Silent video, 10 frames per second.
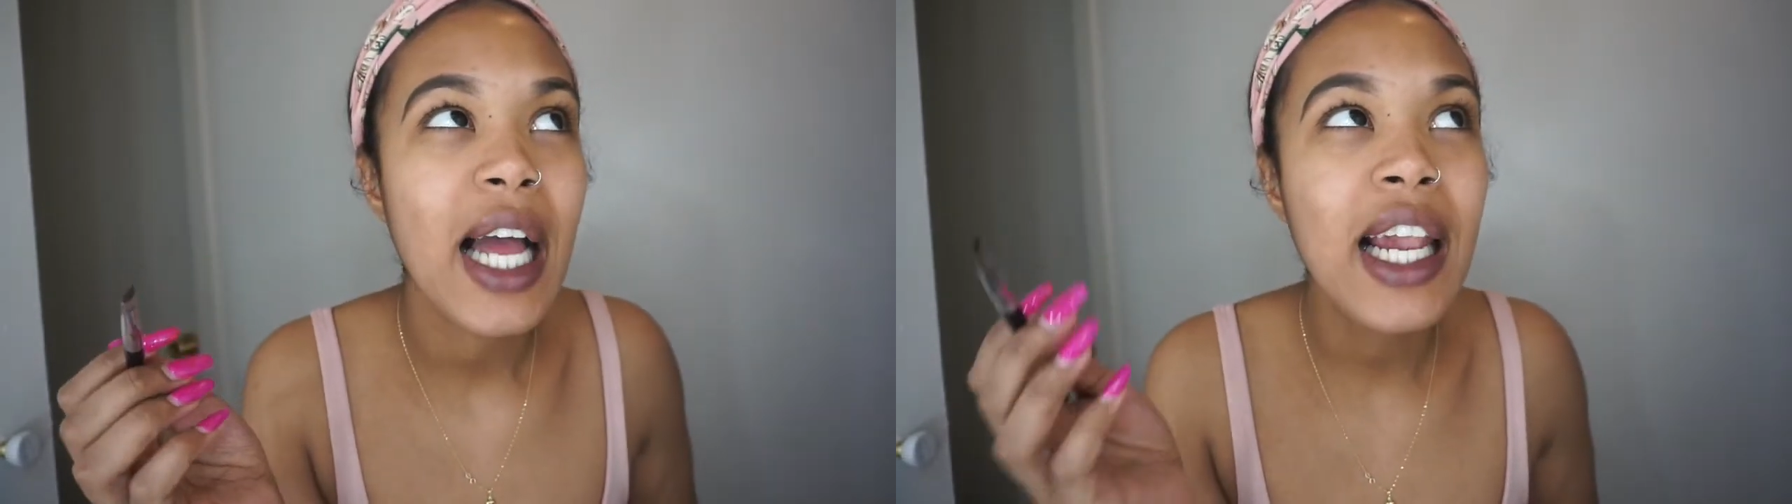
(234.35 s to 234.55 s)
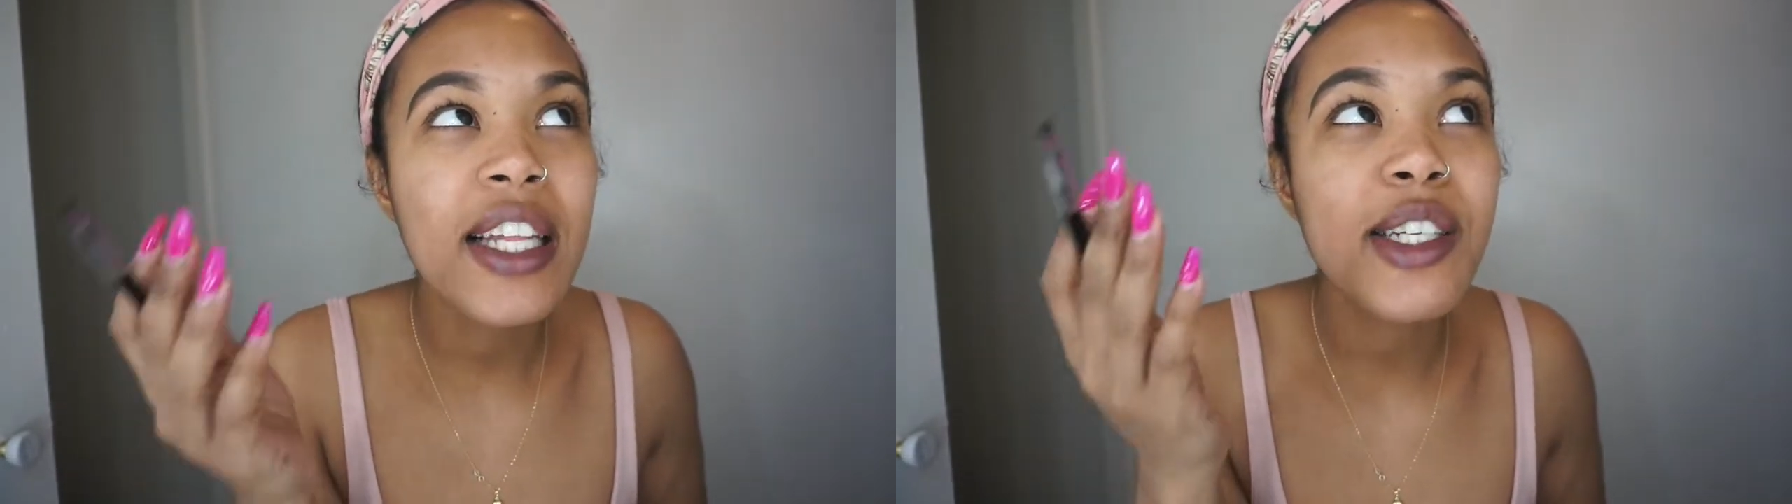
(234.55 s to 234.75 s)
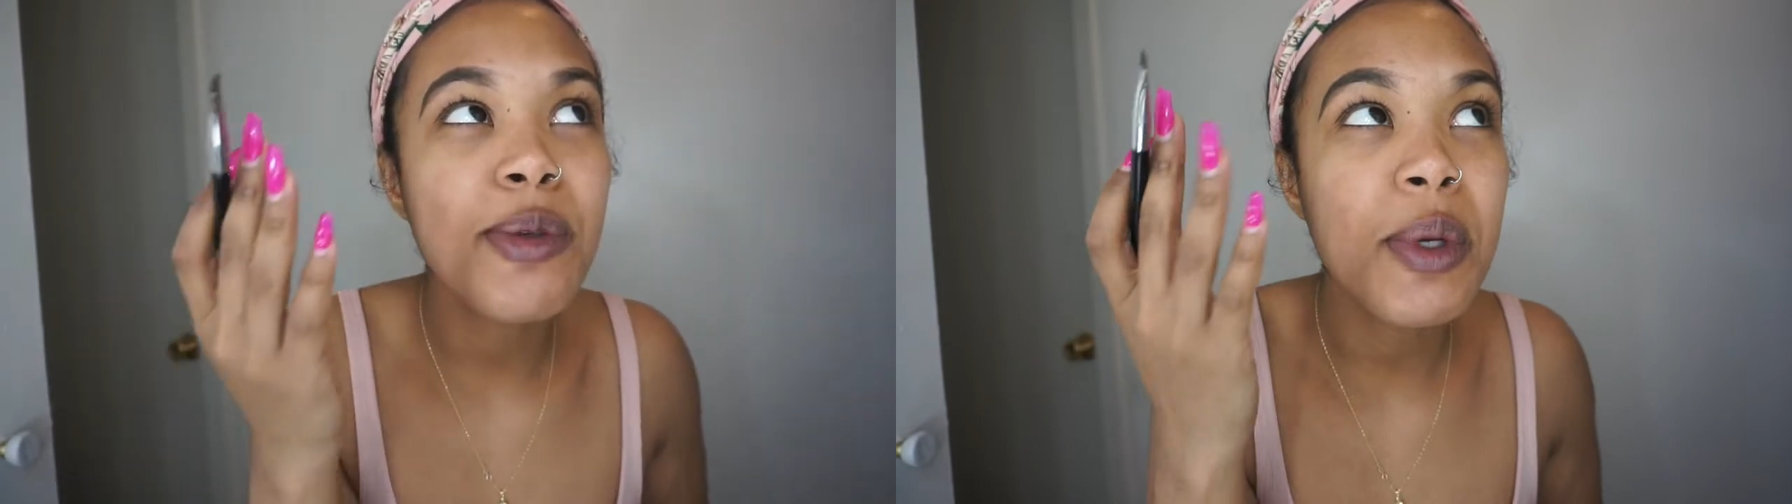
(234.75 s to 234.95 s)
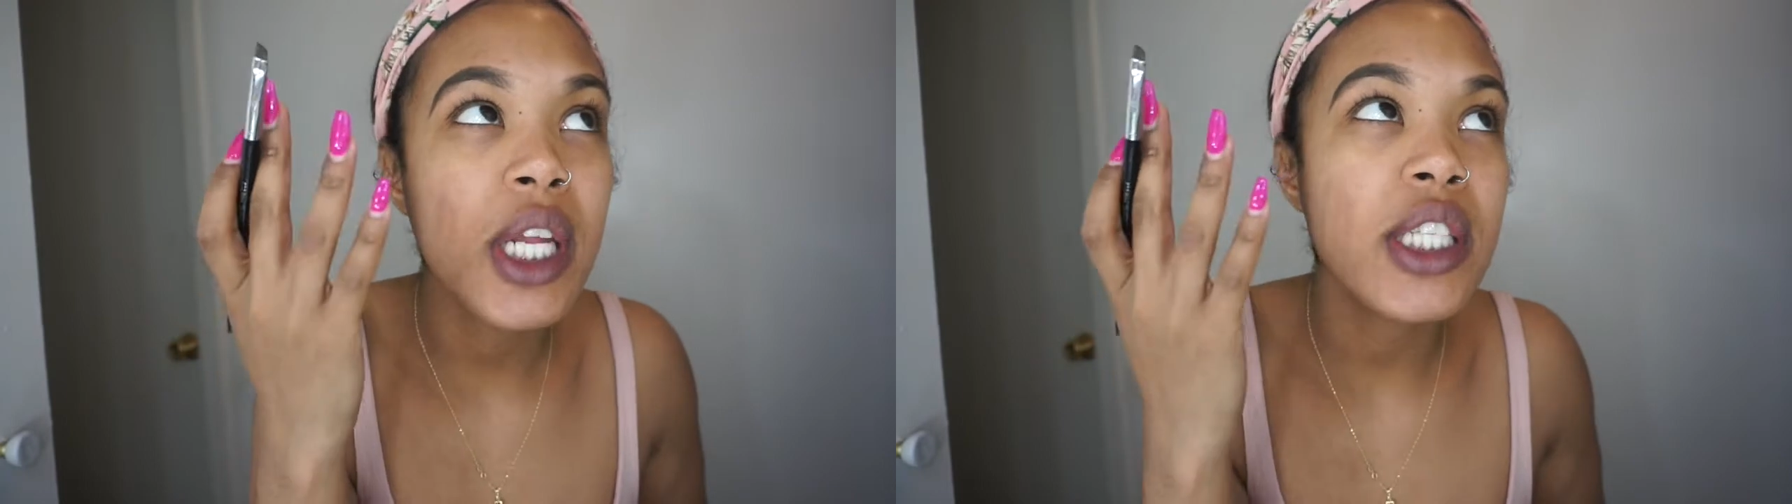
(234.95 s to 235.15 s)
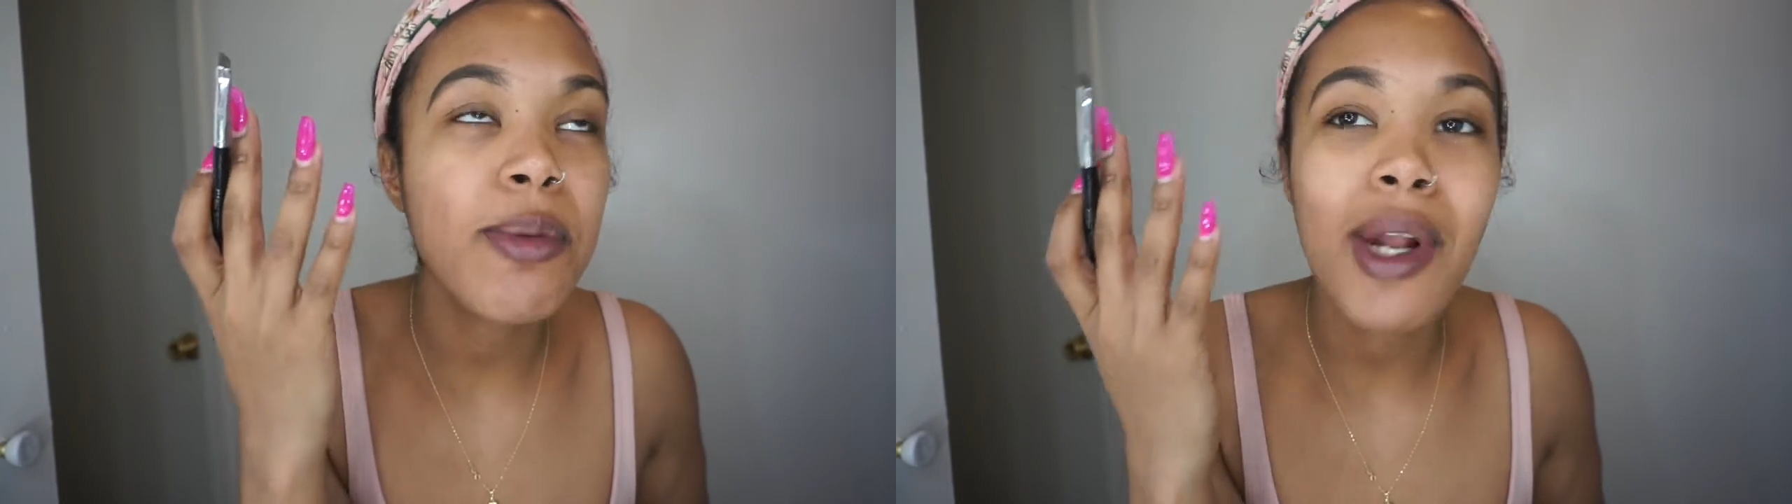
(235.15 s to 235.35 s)
like this
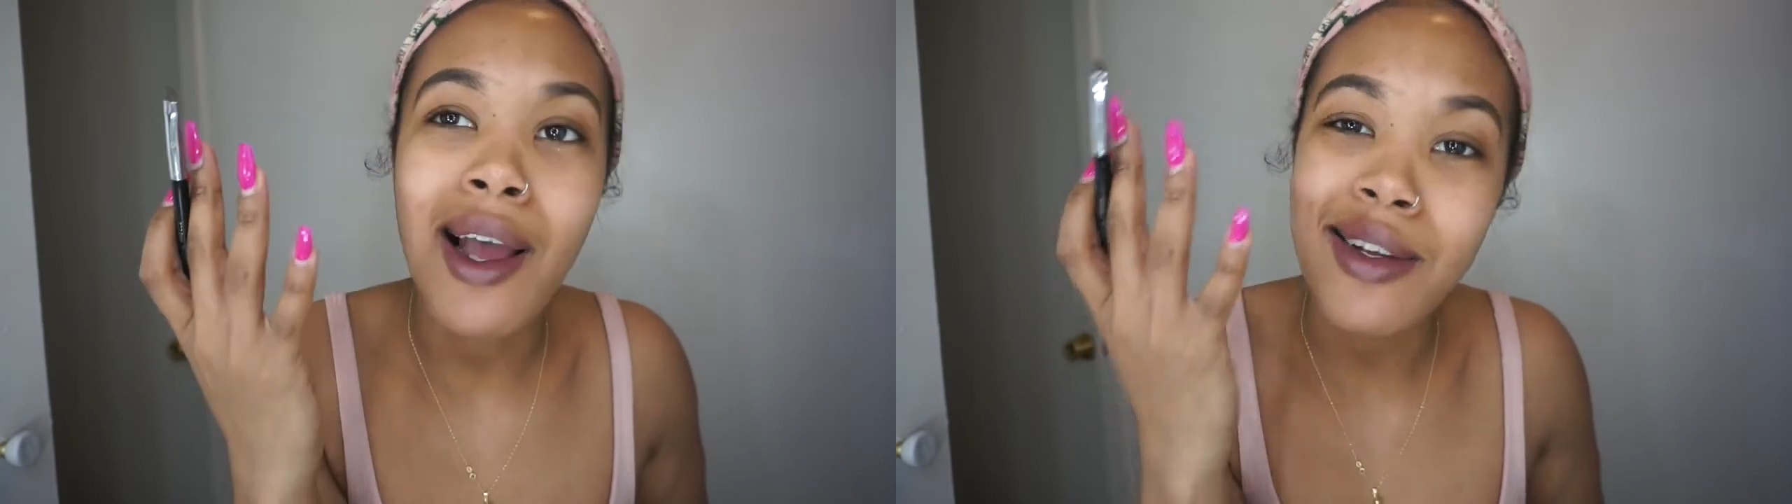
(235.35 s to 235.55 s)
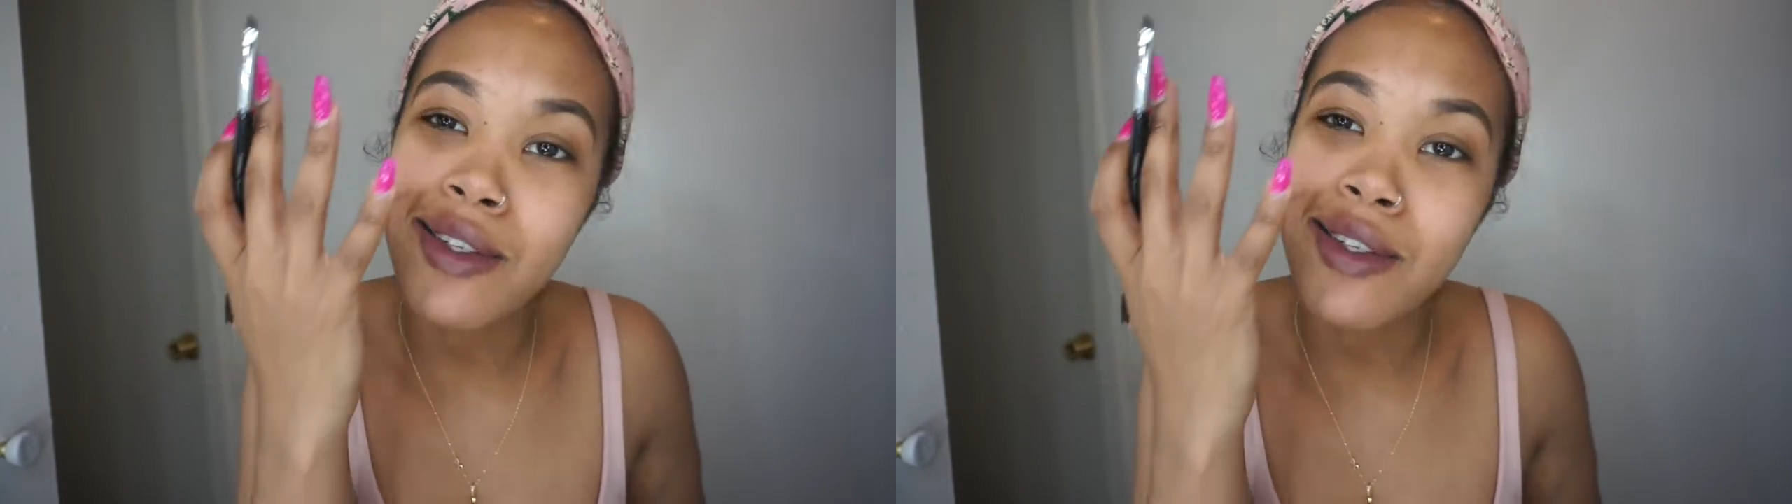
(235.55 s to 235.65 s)
beginning to be like a